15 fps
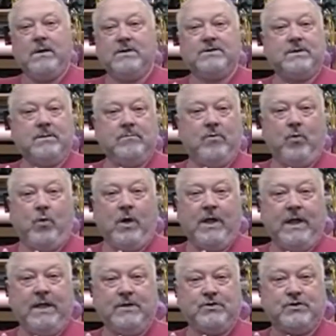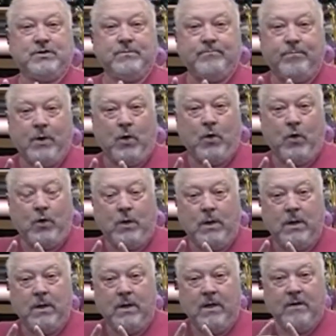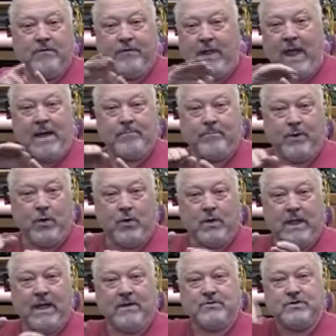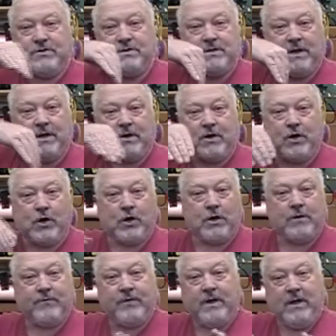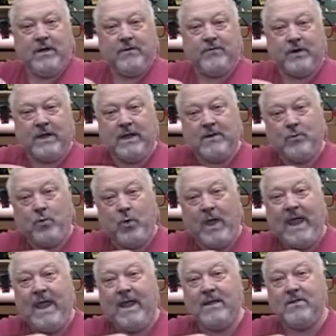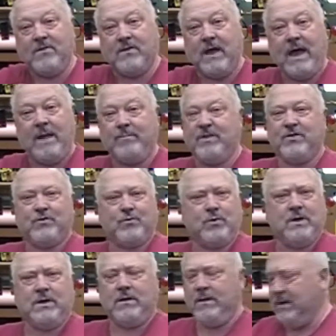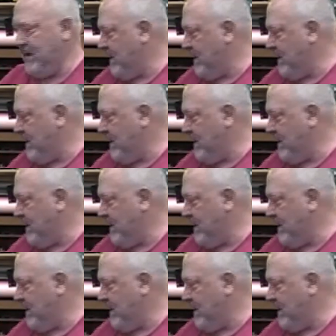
1-inch bowl, flat bowl gouges that are curved for getting way inside, but they're real